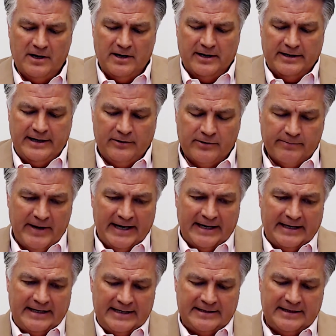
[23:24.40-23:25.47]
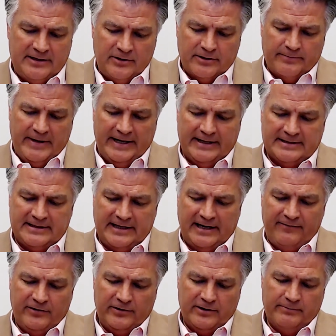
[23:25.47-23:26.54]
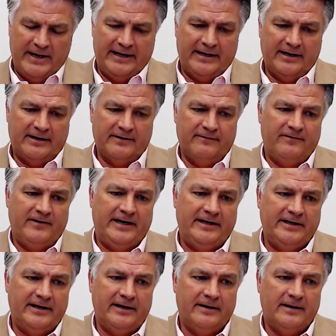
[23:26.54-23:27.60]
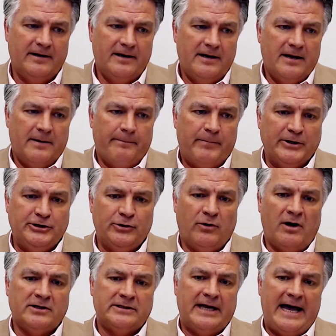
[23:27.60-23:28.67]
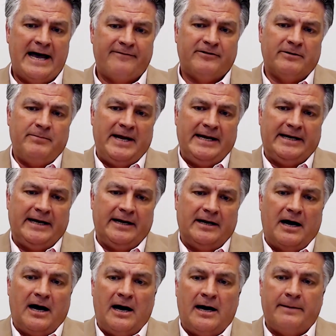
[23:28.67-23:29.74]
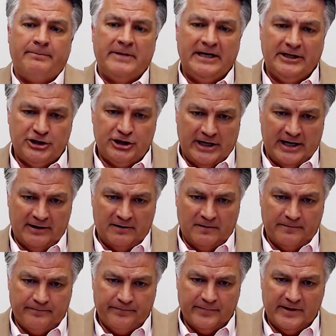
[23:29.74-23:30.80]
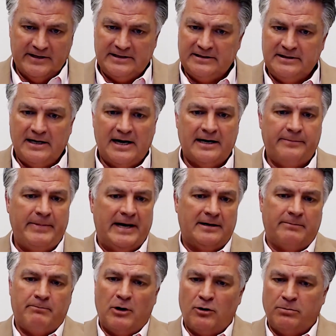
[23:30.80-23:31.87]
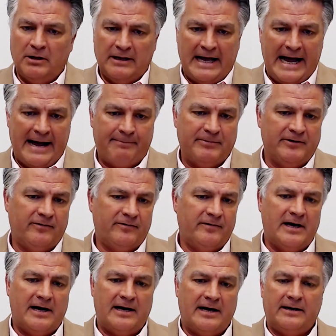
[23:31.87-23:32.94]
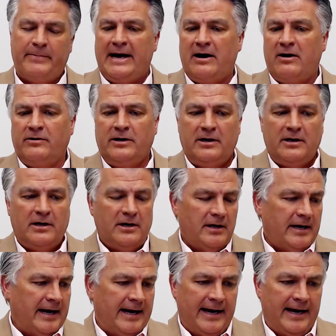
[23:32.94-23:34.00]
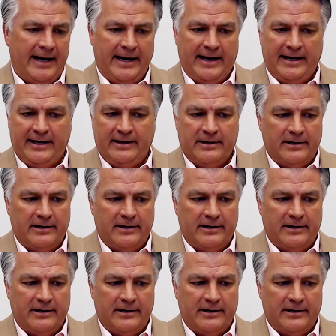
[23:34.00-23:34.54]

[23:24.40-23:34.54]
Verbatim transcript: you can make it easy you can make it safe you can make it convenient but you also have to make it omni-channel this is not about a mobile app this is not about a